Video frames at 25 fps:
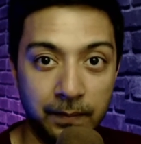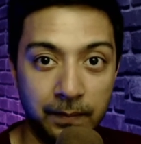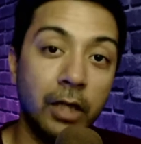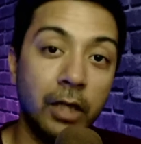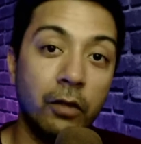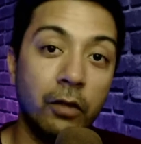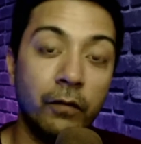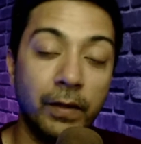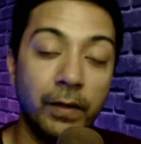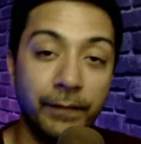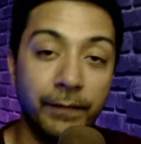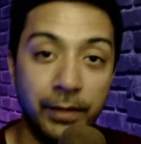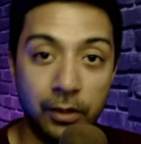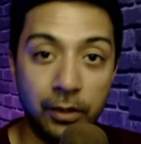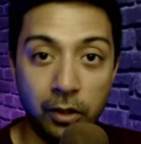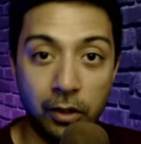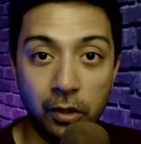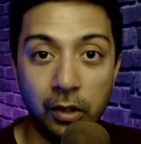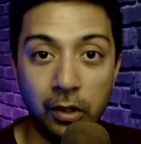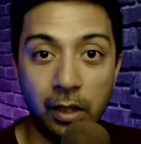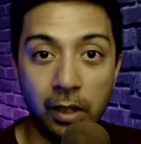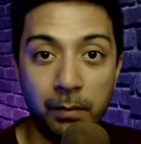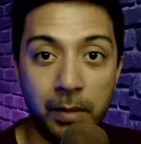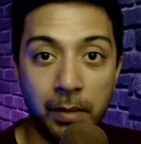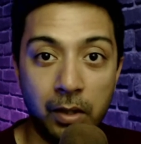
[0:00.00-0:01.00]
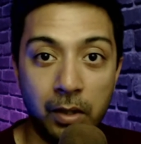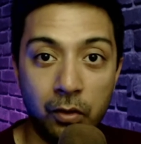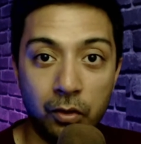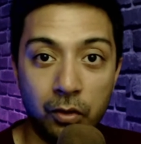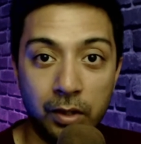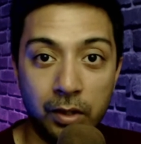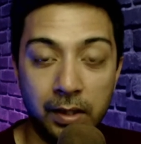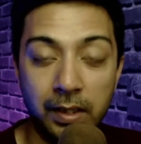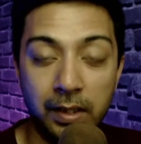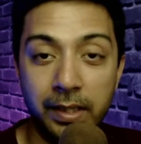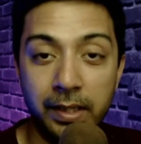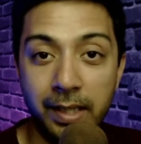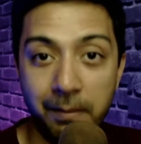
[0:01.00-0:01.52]
Now when we talk
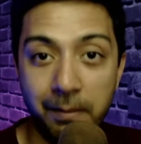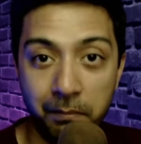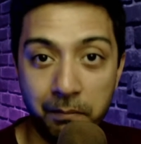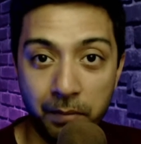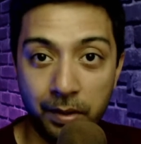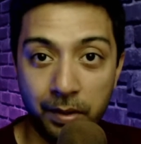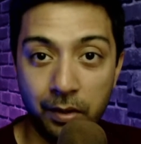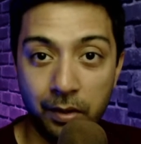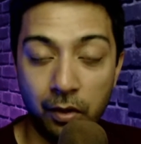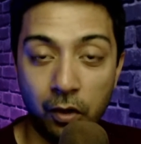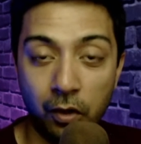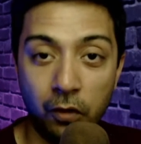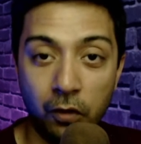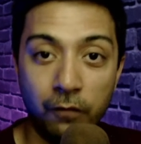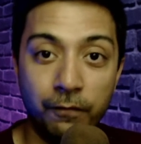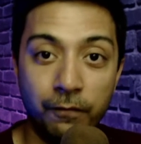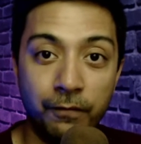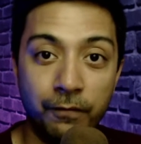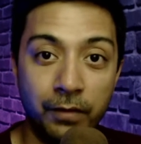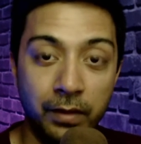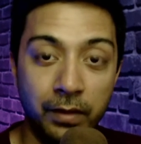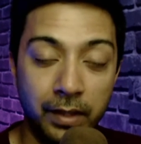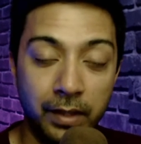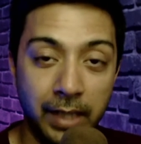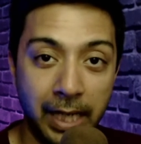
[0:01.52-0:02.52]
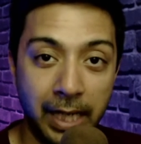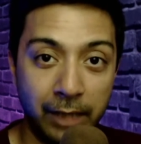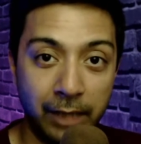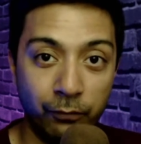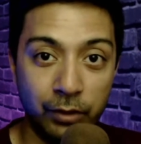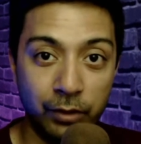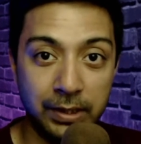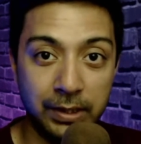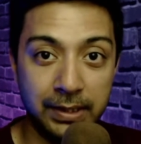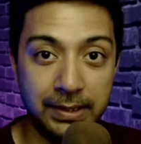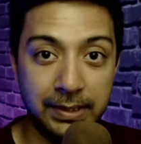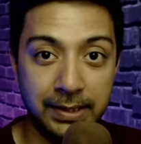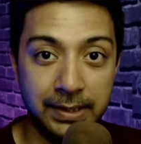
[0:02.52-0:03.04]
about the number of
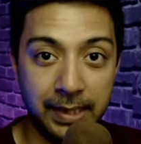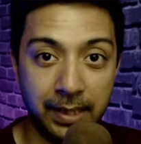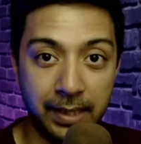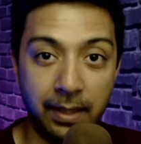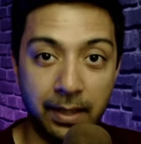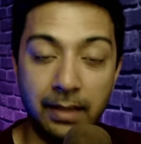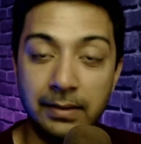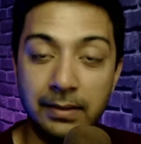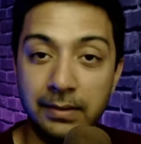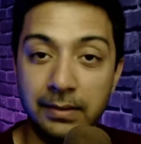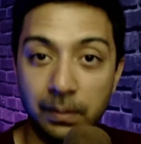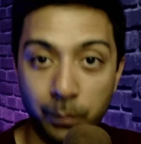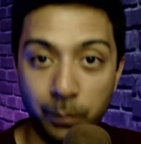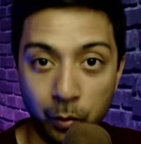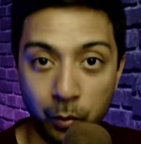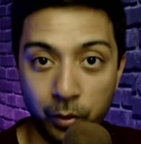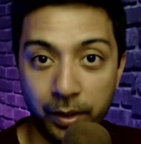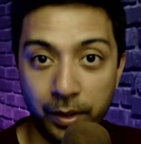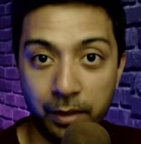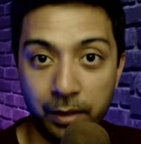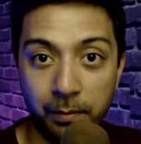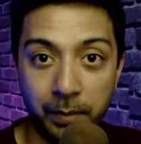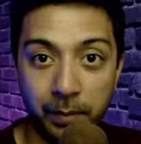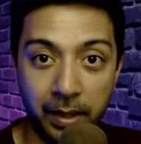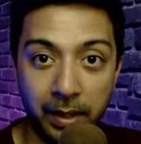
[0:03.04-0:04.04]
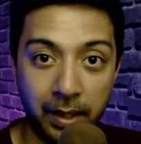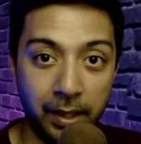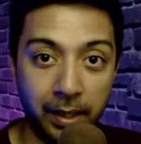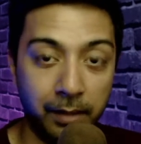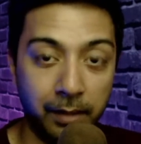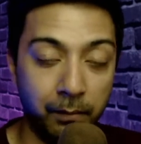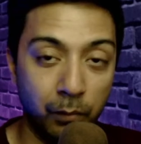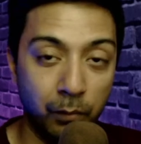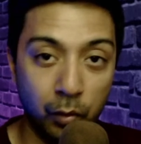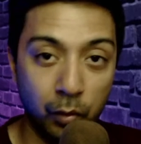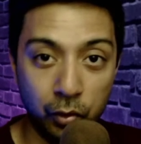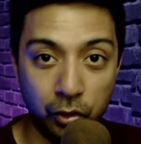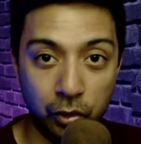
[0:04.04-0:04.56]
languages that are supported by
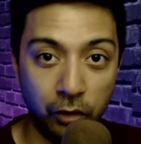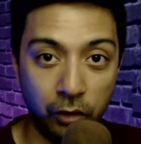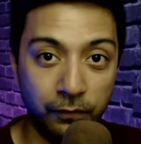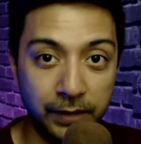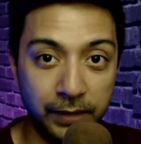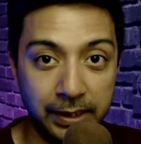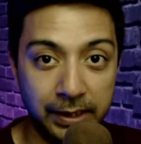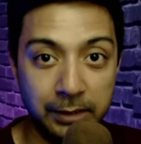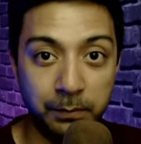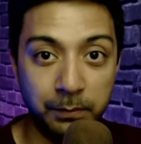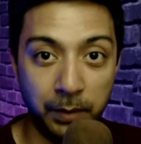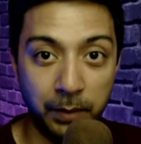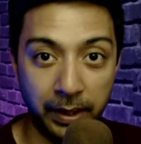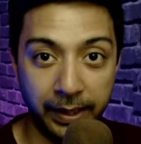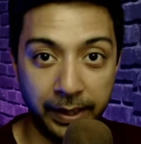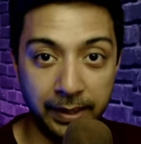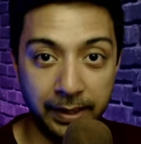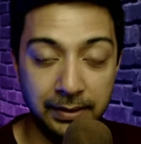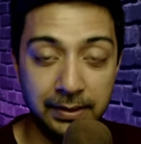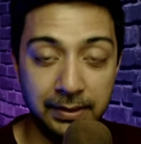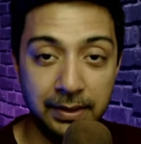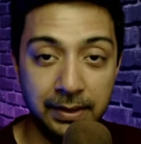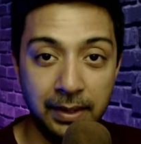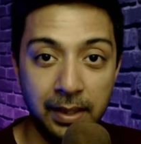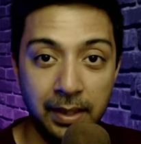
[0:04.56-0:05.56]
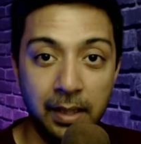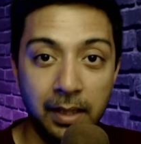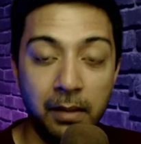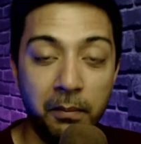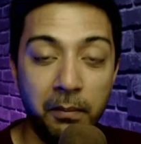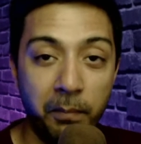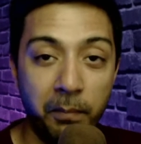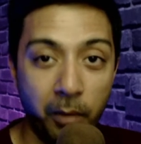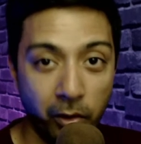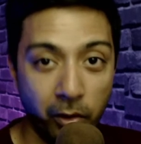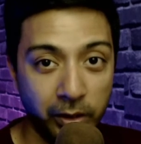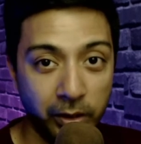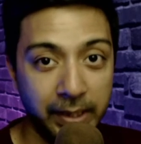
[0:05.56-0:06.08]
both of these plugins,
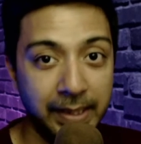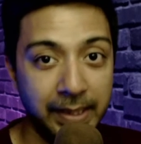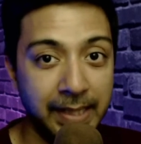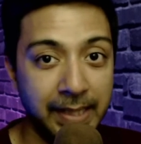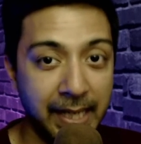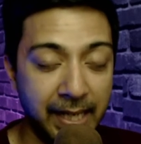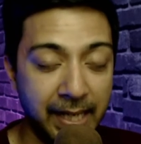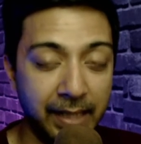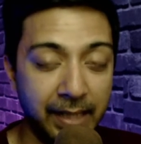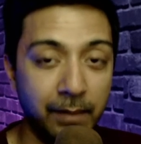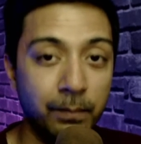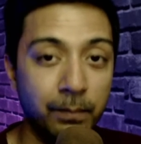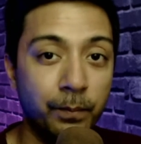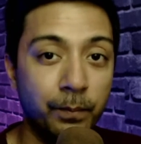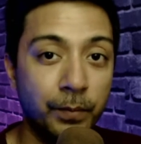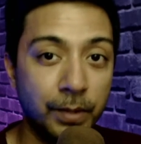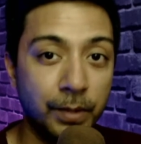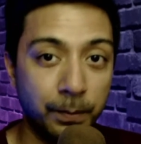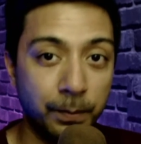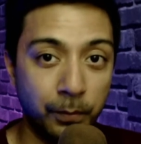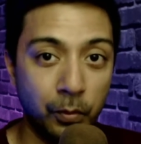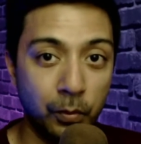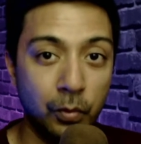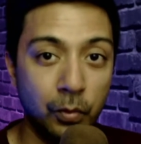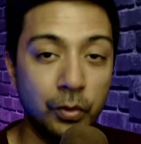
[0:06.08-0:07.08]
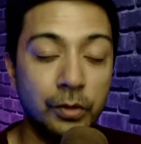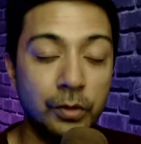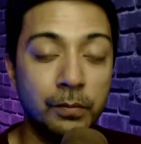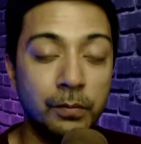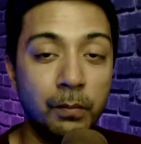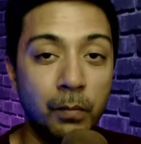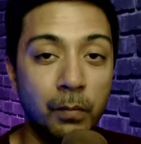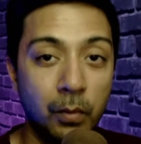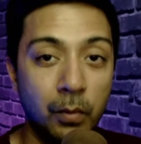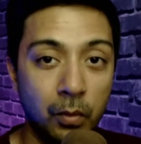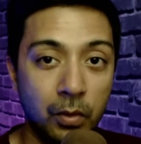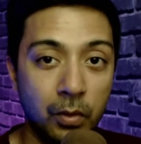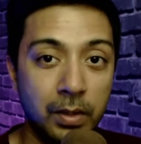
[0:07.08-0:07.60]
Polylang supports
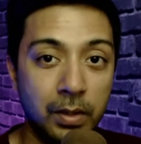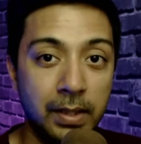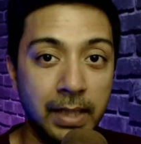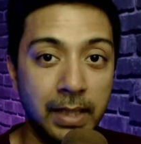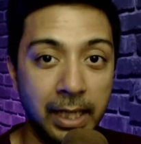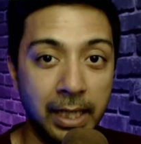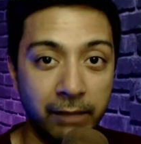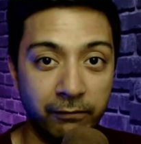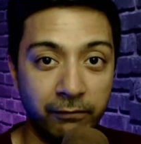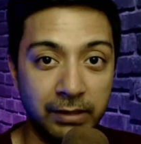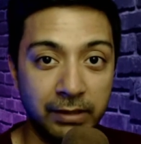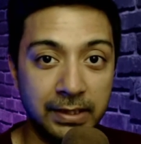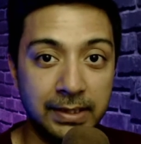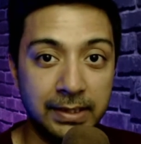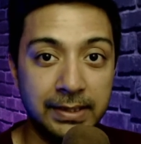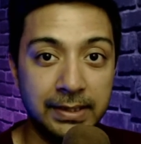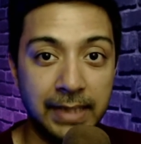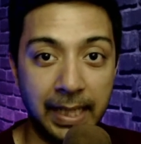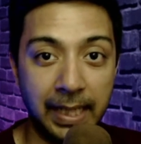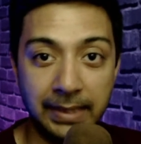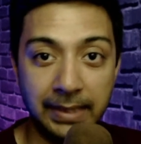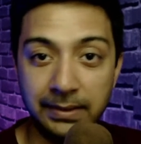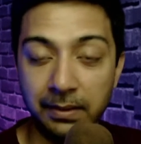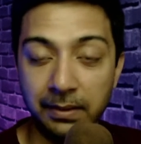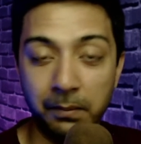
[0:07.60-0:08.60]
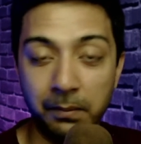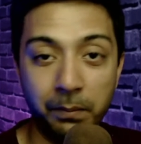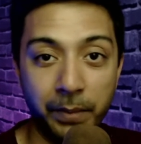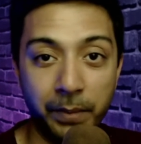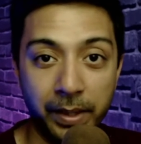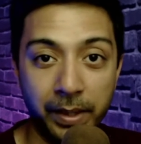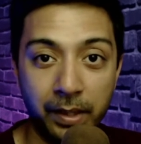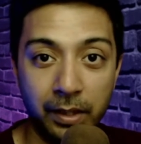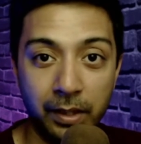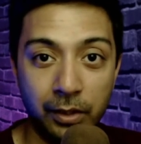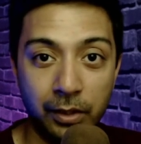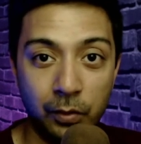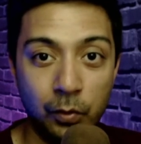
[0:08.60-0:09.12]
more languages as
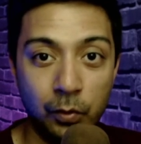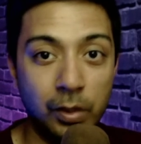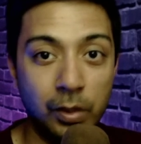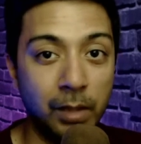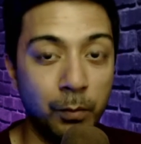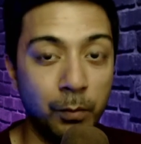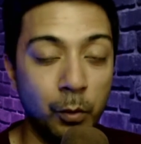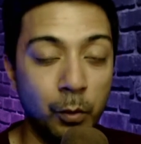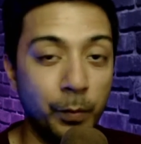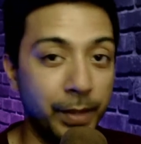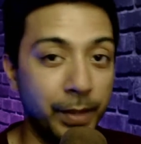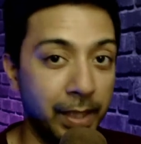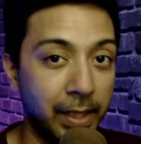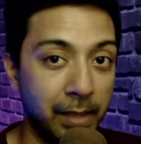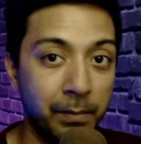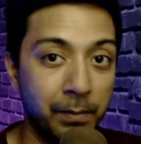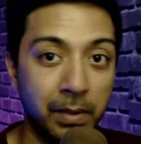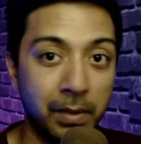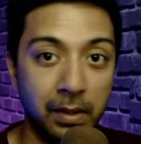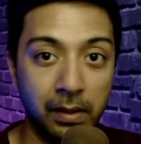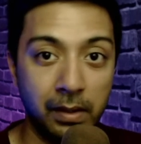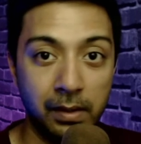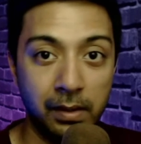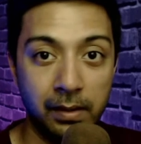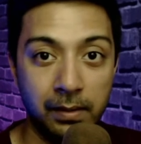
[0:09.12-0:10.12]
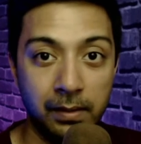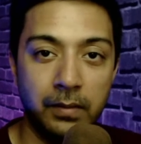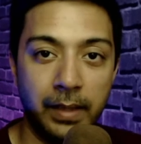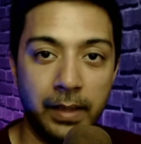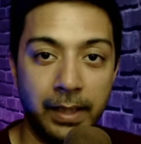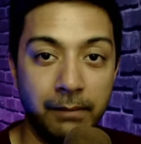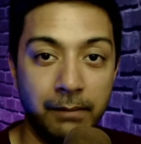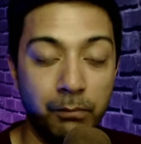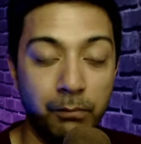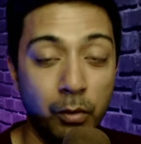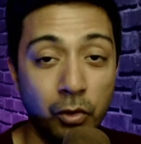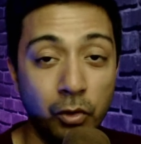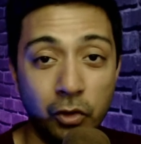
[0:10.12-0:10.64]
compared to WPML
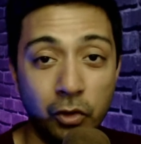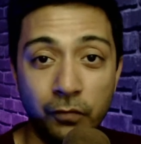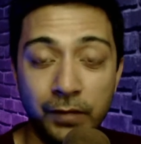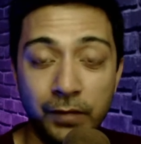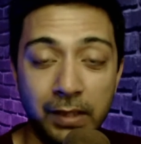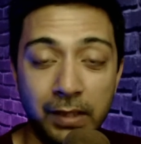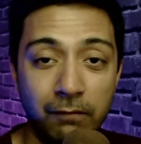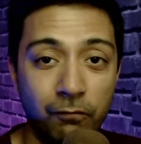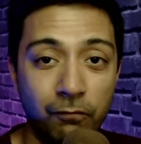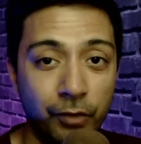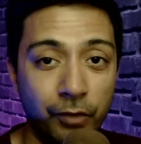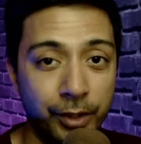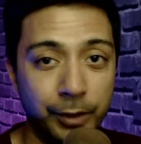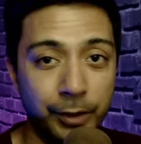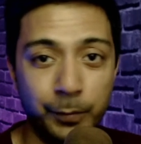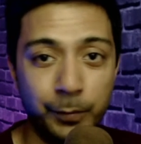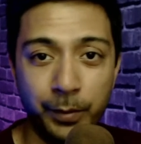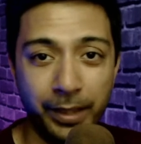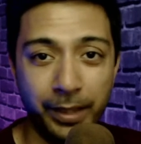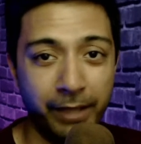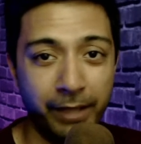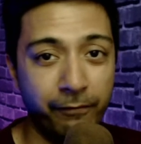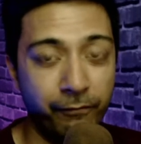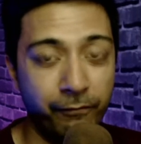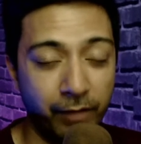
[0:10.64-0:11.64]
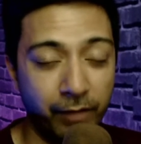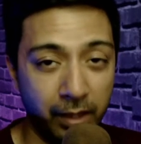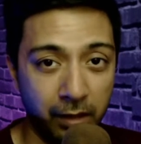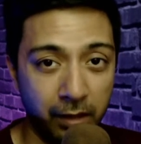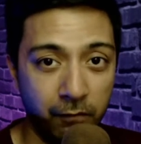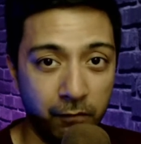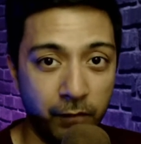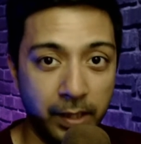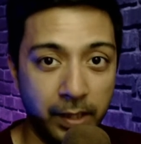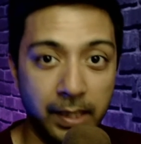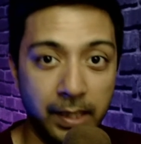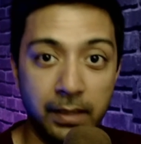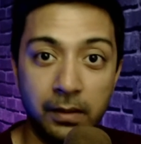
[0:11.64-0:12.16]
and both of them works pretty
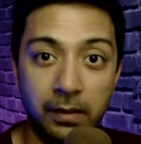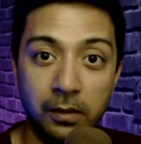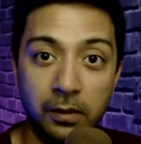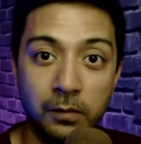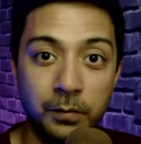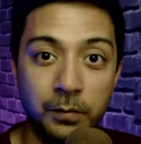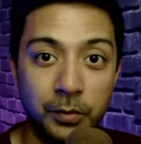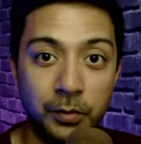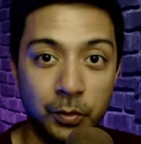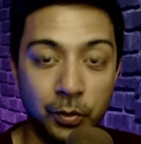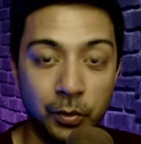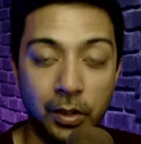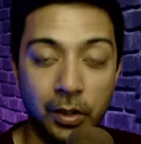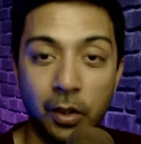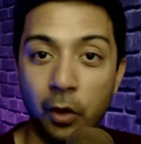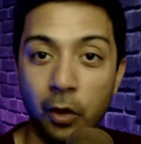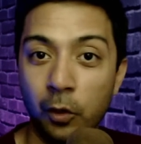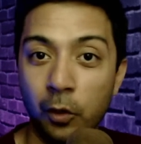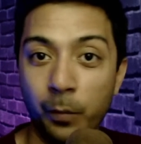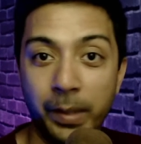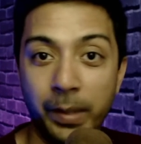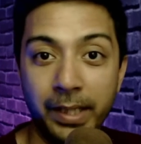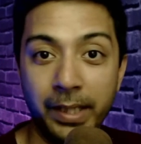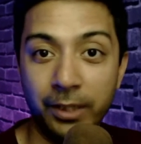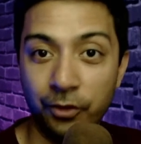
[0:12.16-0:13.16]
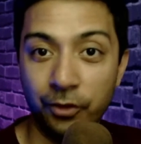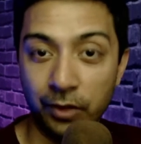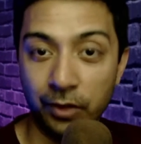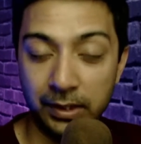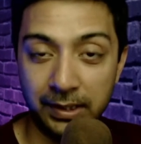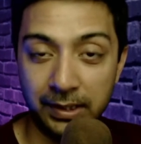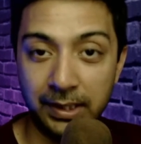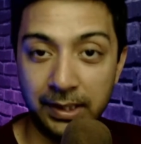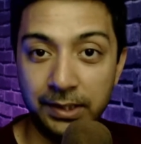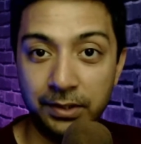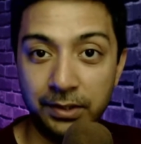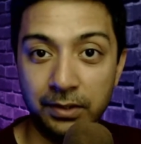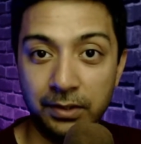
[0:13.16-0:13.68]
well when it comes to the automatic
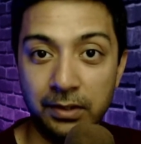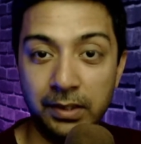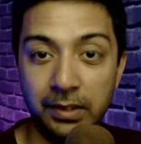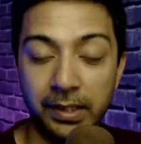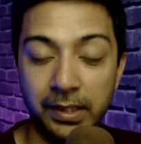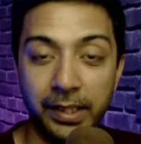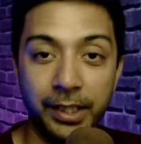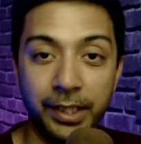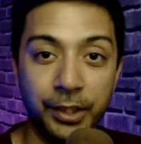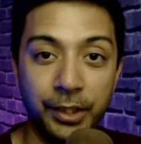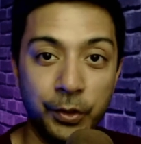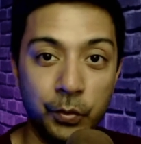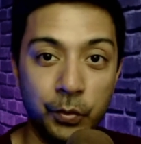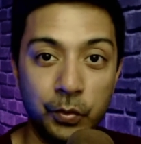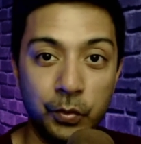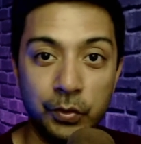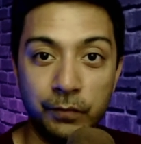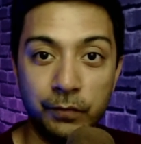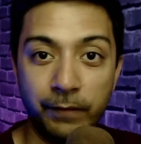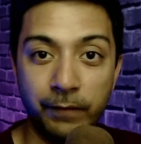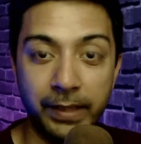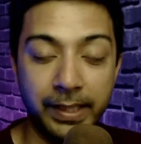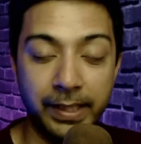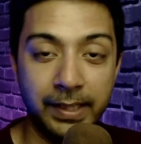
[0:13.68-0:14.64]
translation they use